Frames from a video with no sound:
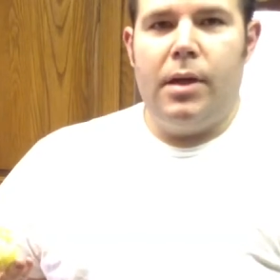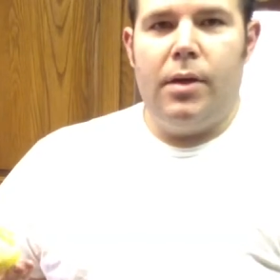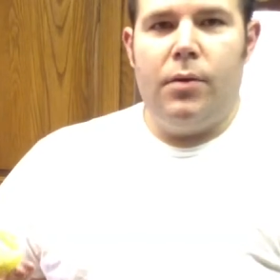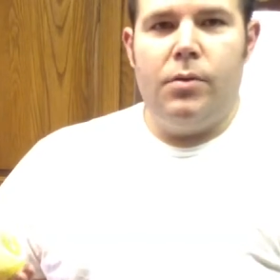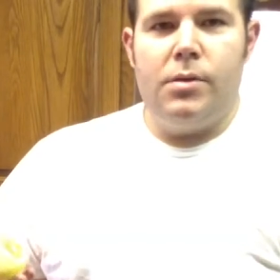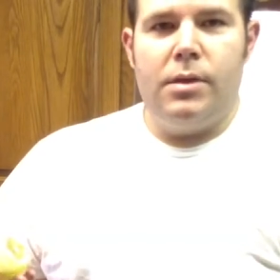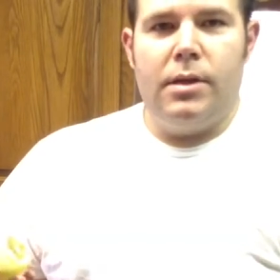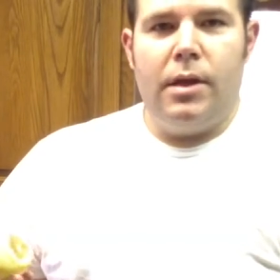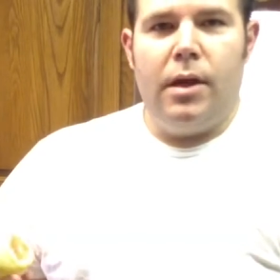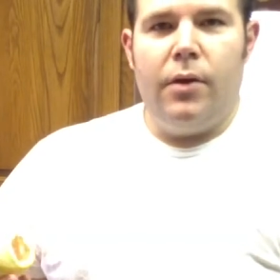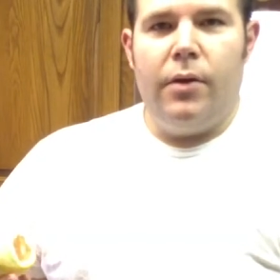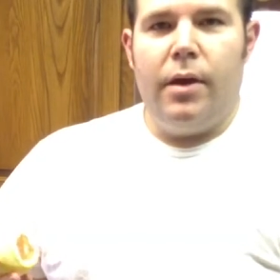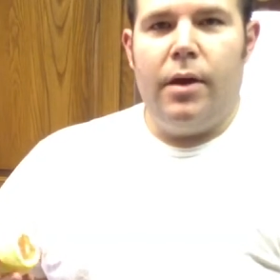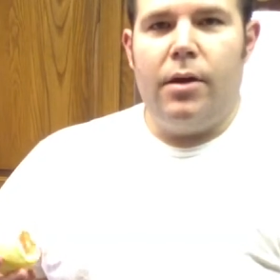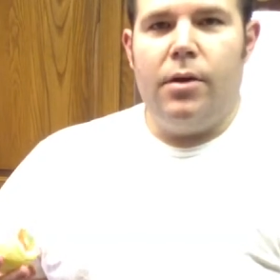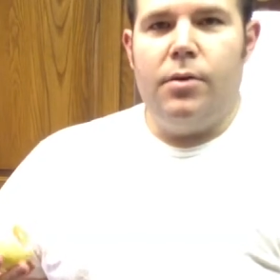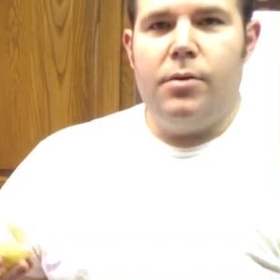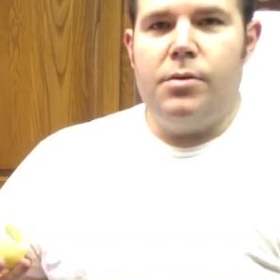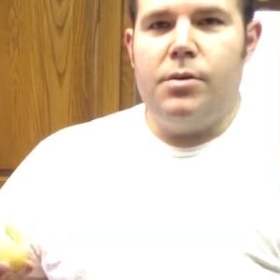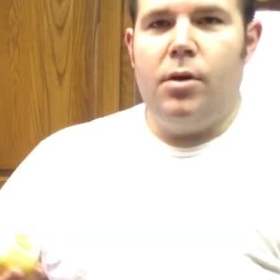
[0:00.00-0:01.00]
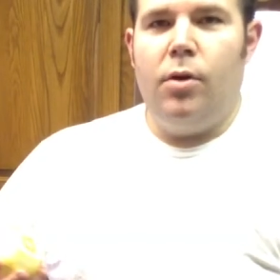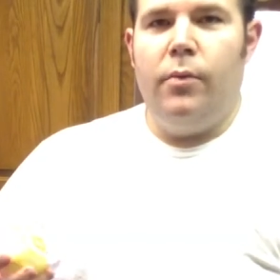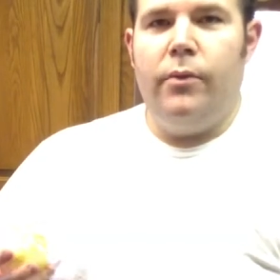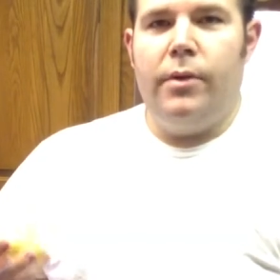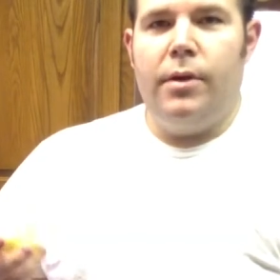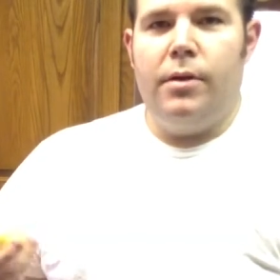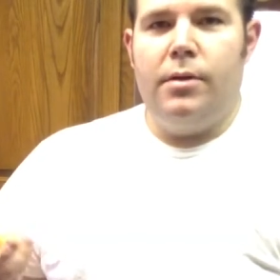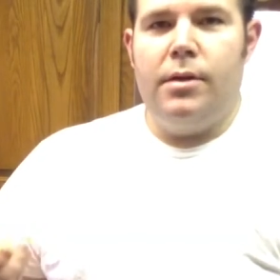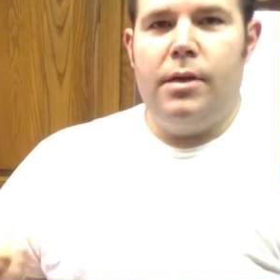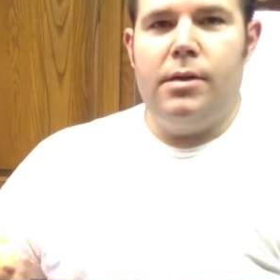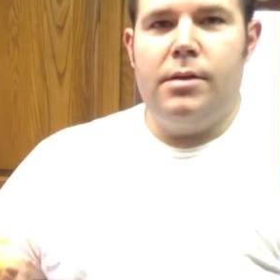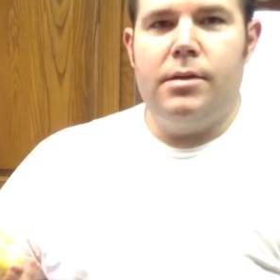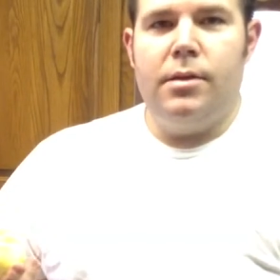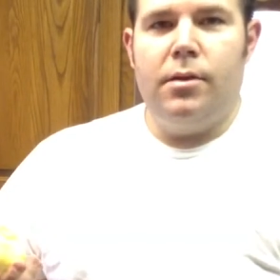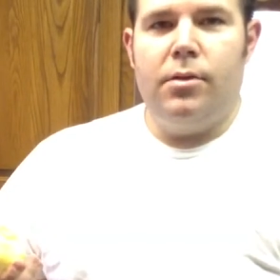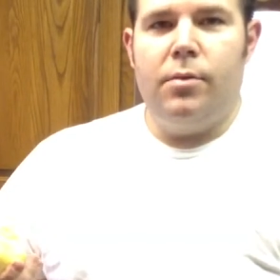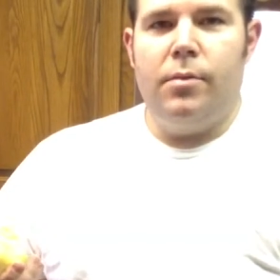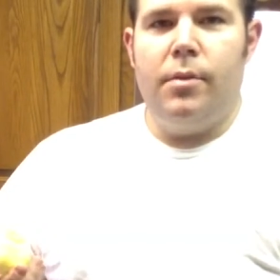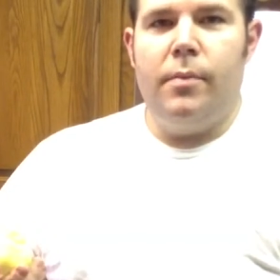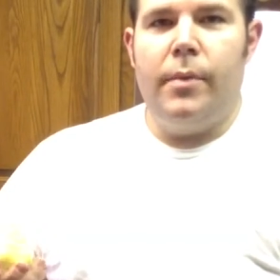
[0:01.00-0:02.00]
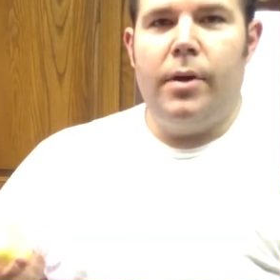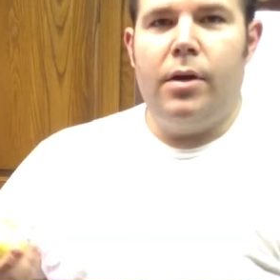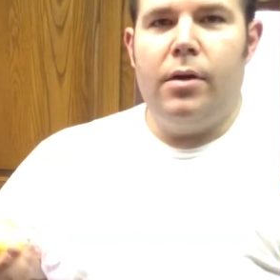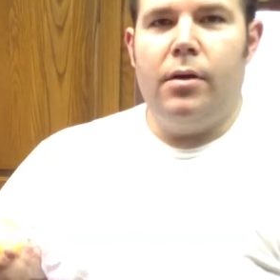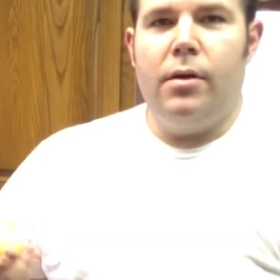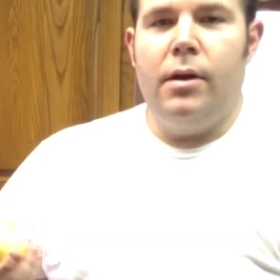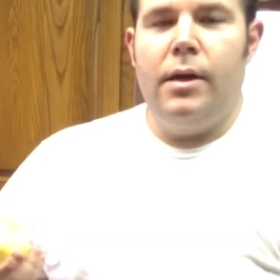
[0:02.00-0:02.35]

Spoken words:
We'll see how that goes. Hopefully it'll taste a little bit better.